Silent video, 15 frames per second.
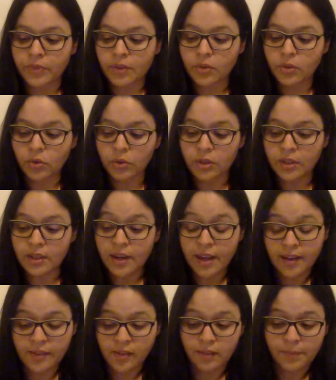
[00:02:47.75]
So the
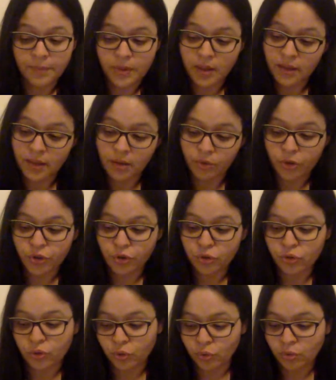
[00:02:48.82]
next thing that we should
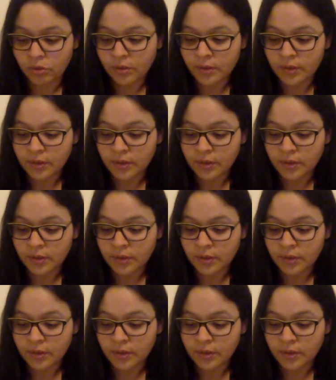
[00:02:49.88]
do